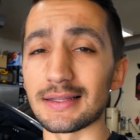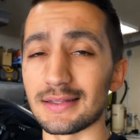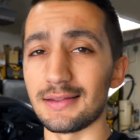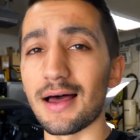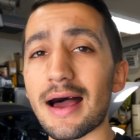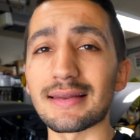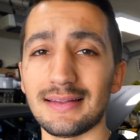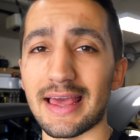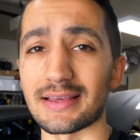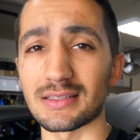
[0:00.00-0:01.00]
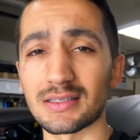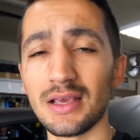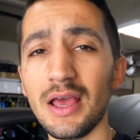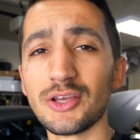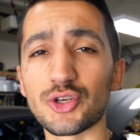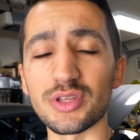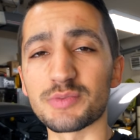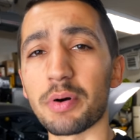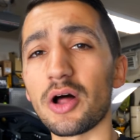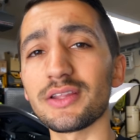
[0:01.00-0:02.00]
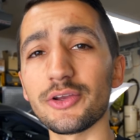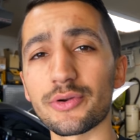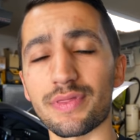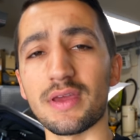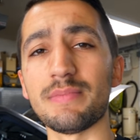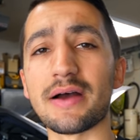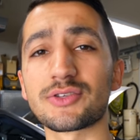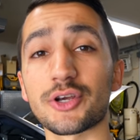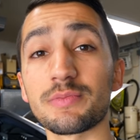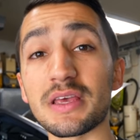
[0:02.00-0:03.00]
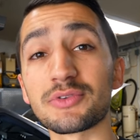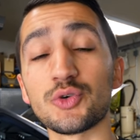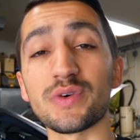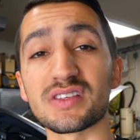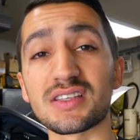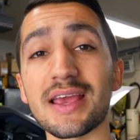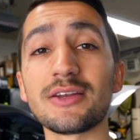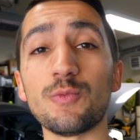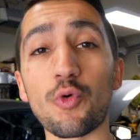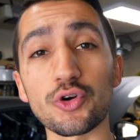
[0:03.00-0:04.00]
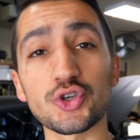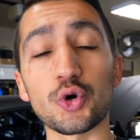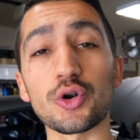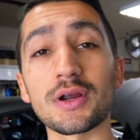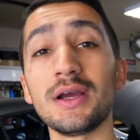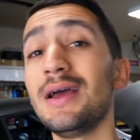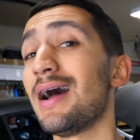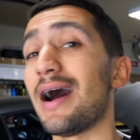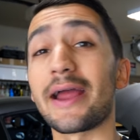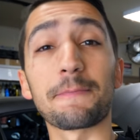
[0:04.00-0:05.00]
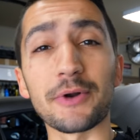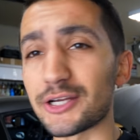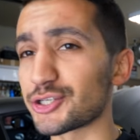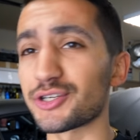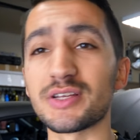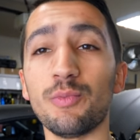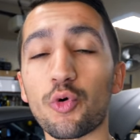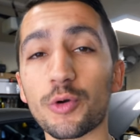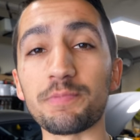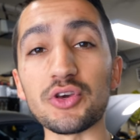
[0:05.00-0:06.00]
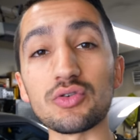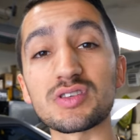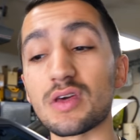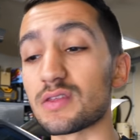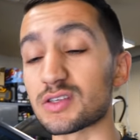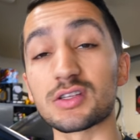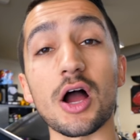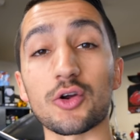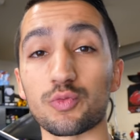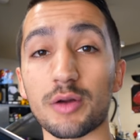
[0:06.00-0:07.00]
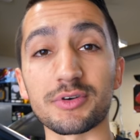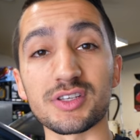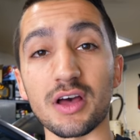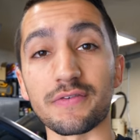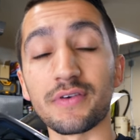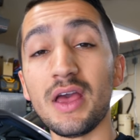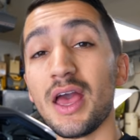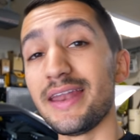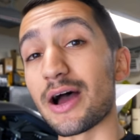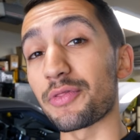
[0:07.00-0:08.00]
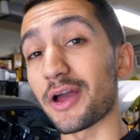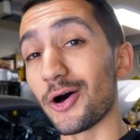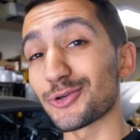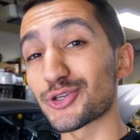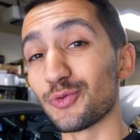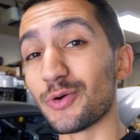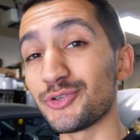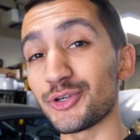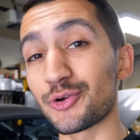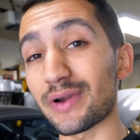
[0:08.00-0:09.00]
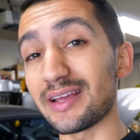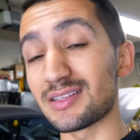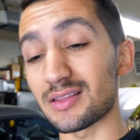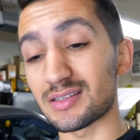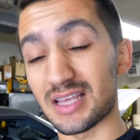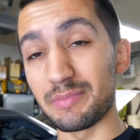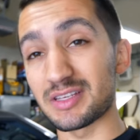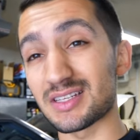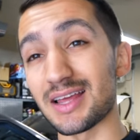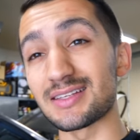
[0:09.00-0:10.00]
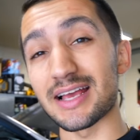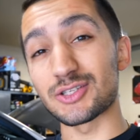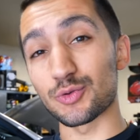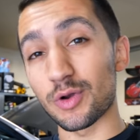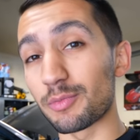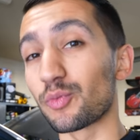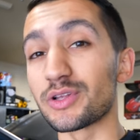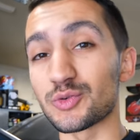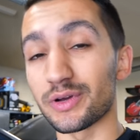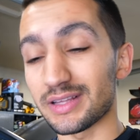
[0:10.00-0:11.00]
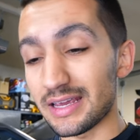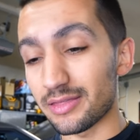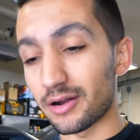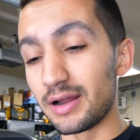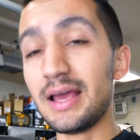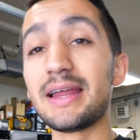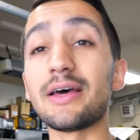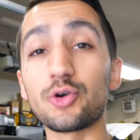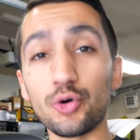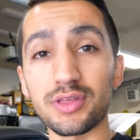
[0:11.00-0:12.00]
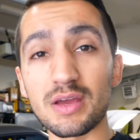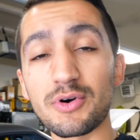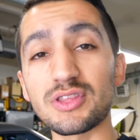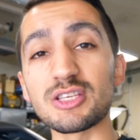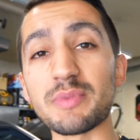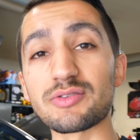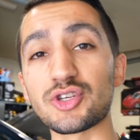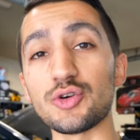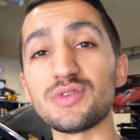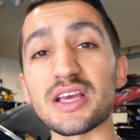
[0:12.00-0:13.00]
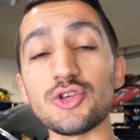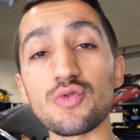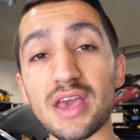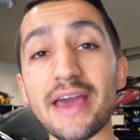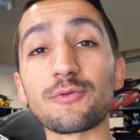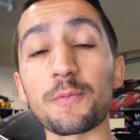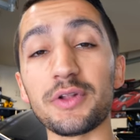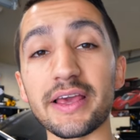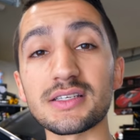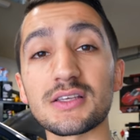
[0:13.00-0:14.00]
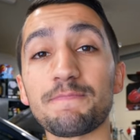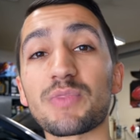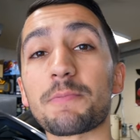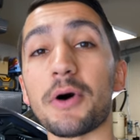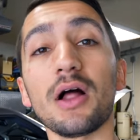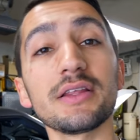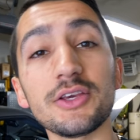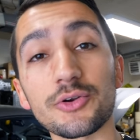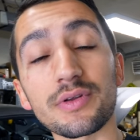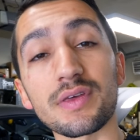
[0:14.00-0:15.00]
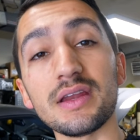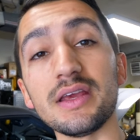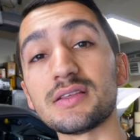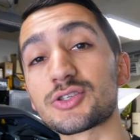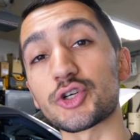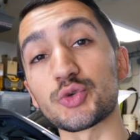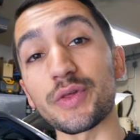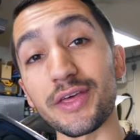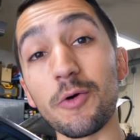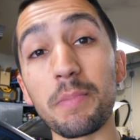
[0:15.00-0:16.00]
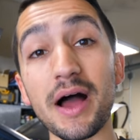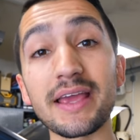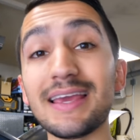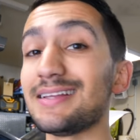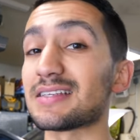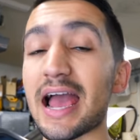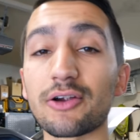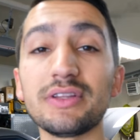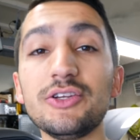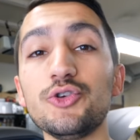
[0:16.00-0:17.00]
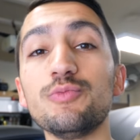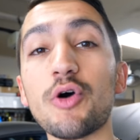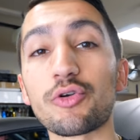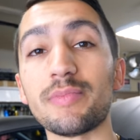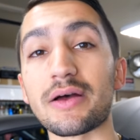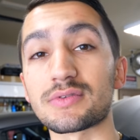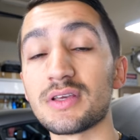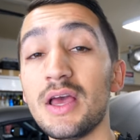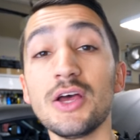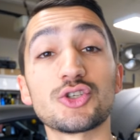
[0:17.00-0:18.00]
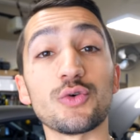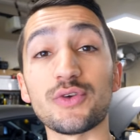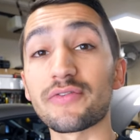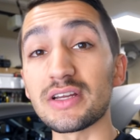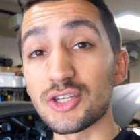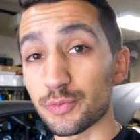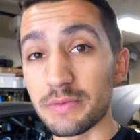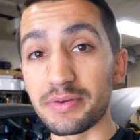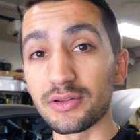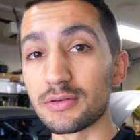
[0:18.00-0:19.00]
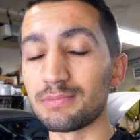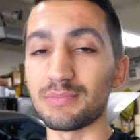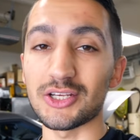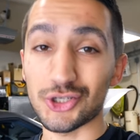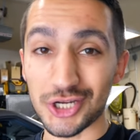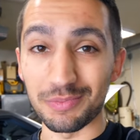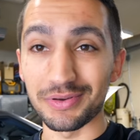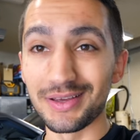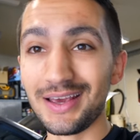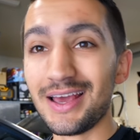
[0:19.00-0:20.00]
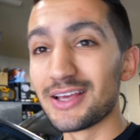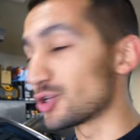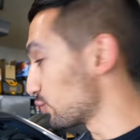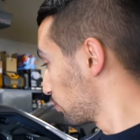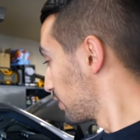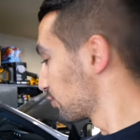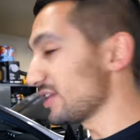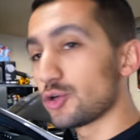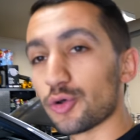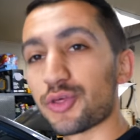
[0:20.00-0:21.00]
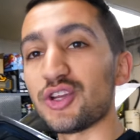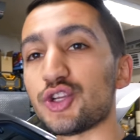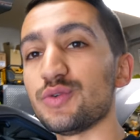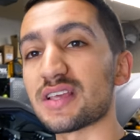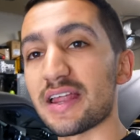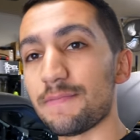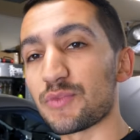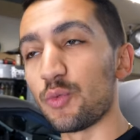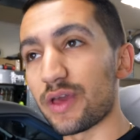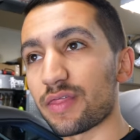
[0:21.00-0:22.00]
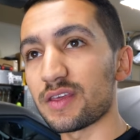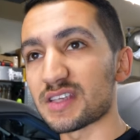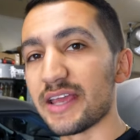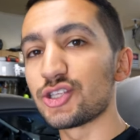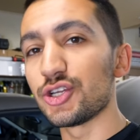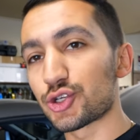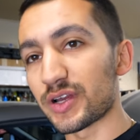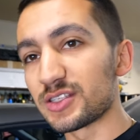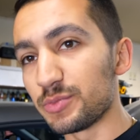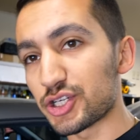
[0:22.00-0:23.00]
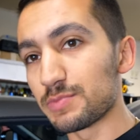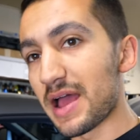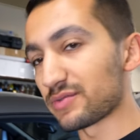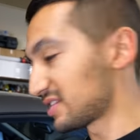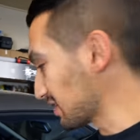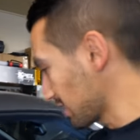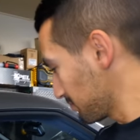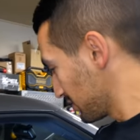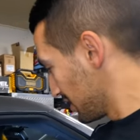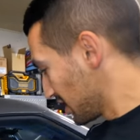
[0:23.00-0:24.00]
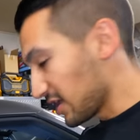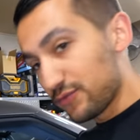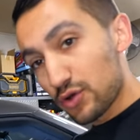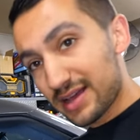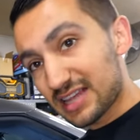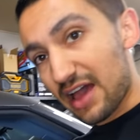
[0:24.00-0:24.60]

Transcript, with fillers: a lot less. So these polyurethane mounts are going to be able to withstand more torque, higher pressures, and more abuse than the stock rubber stuff. Now, they also won't degrade to the same extent as the rubber ones will either. Now, the cool thing about these mounts too is that you can replace the polyurethane inserts without buying entirely new motor mounts. So if you ever need to rebuild them, it's cheap. So one really cool thing too is that with this engine and transmission mount setup, if you guys